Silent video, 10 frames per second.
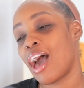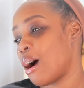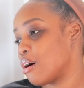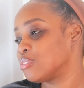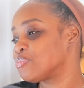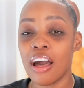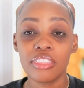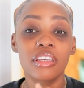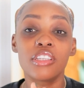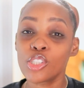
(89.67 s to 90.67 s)
Y'all, I
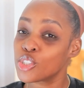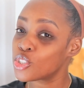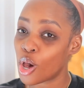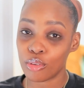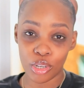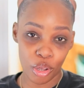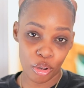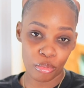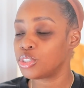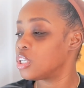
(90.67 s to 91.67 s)
think this is so
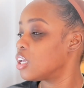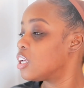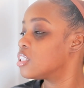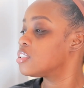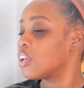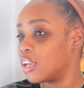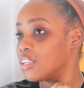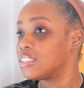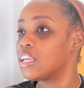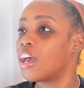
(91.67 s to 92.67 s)
dope. She is
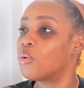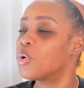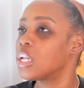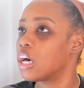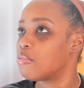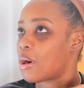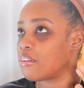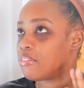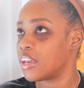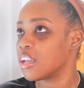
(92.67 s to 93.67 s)
hands down one of
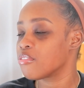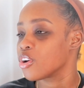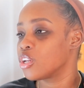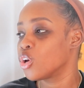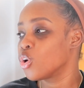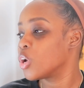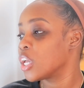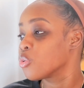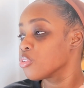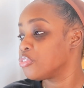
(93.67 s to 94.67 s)
my favorite
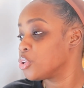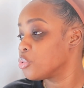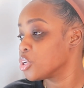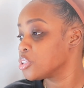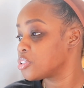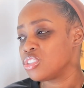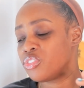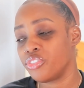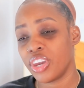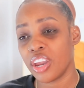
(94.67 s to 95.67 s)
wig reviewers.
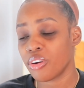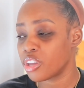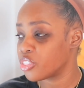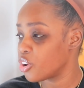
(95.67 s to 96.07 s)
She's very